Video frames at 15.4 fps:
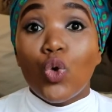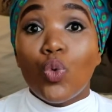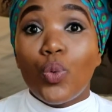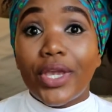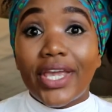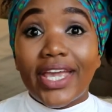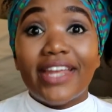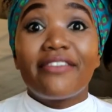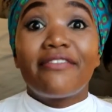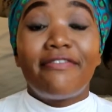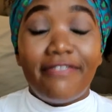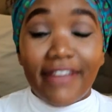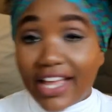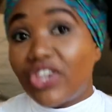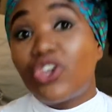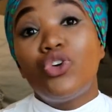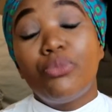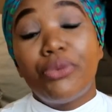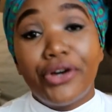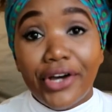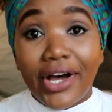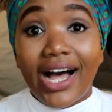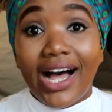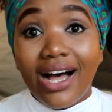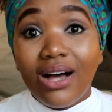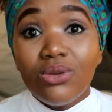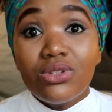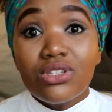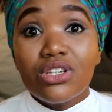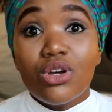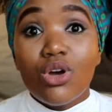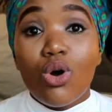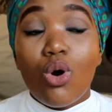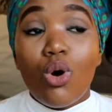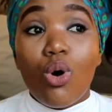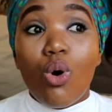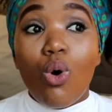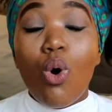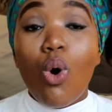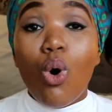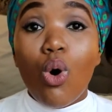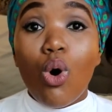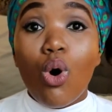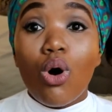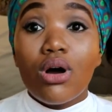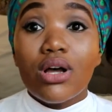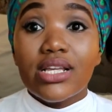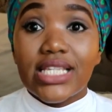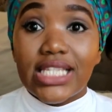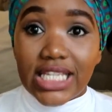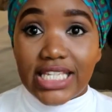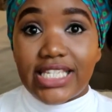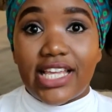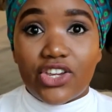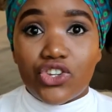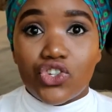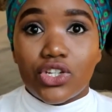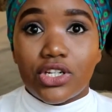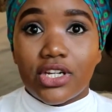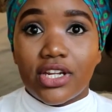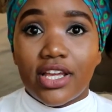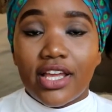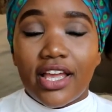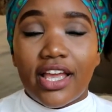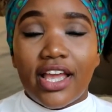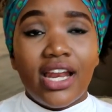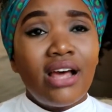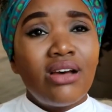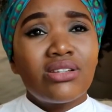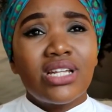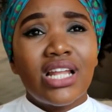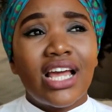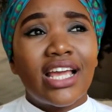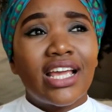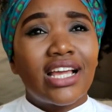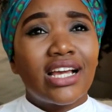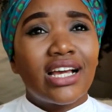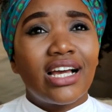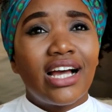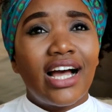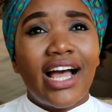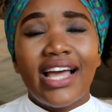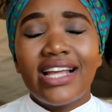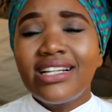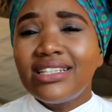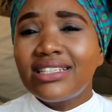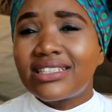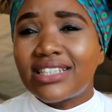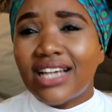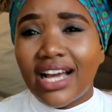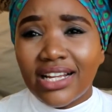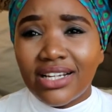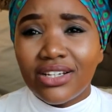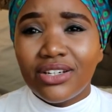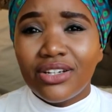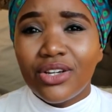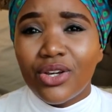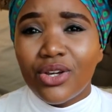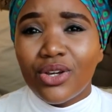We can vacuum her out or C-section. And I was like, I hadn't done